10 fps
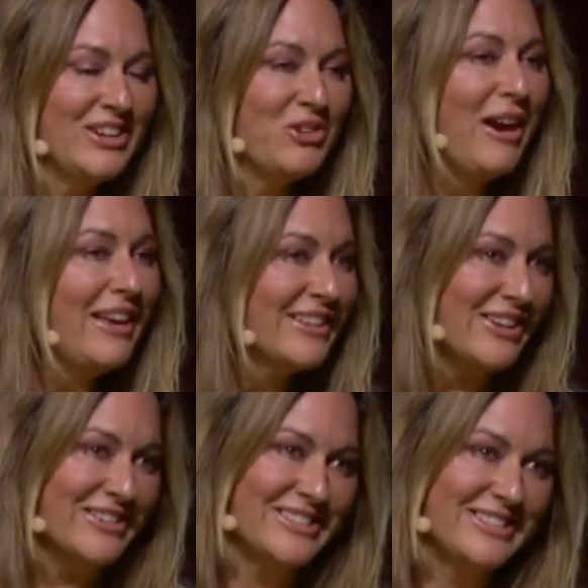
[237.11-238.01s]
Great
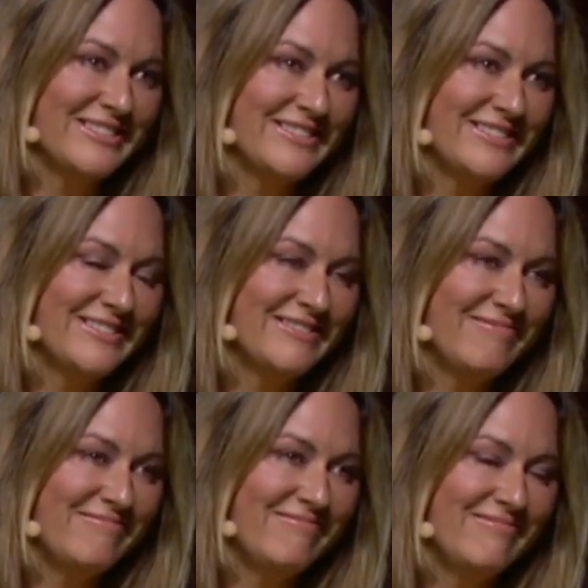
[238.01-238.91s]
leaders.
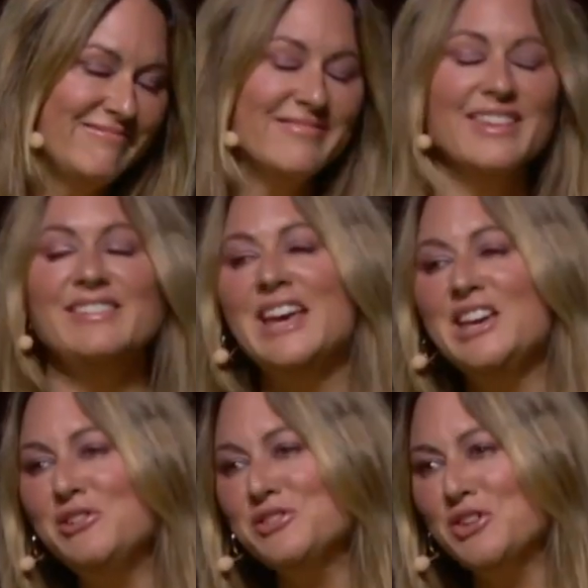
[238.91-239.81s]
Thank
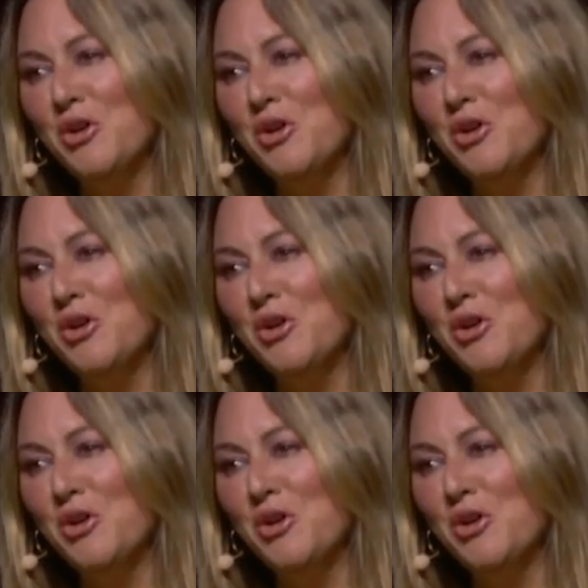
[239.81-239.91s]
you so